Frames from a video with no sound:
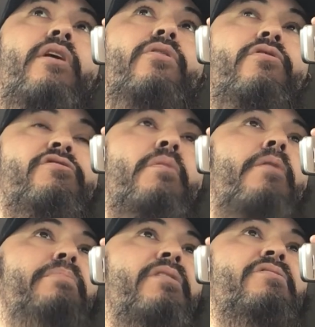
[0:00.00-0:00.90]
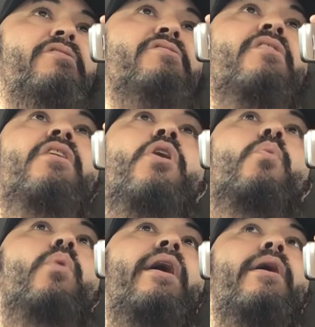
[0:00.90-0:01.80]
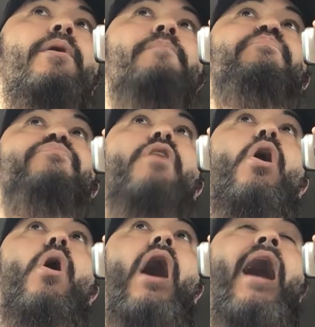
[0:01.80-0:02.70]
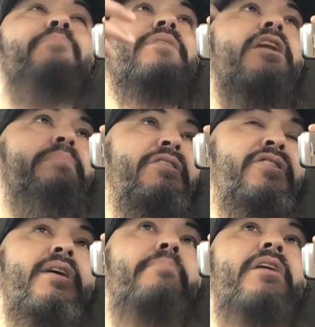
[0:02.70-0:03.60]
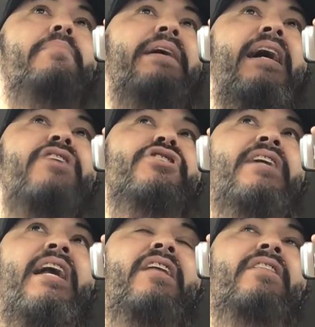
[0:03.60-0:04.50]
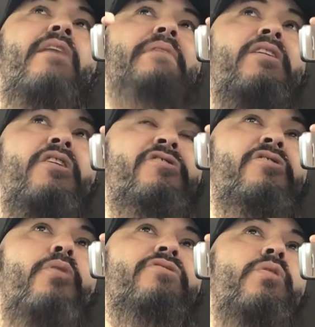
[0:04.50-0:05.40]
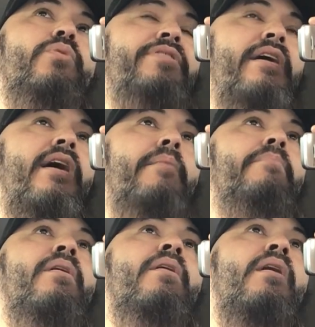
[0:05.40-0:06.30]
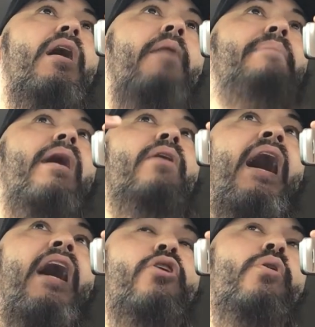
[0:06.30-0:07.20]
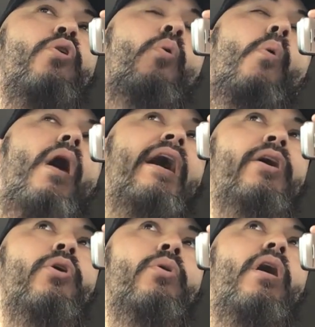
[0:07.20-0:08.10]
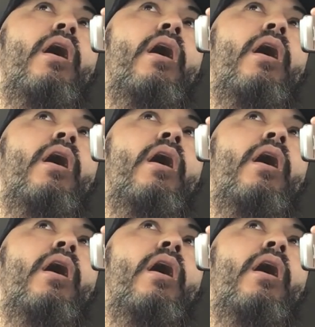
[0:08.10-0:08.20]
their small business, where I'm going to be educating them and consulting with them about how to acquire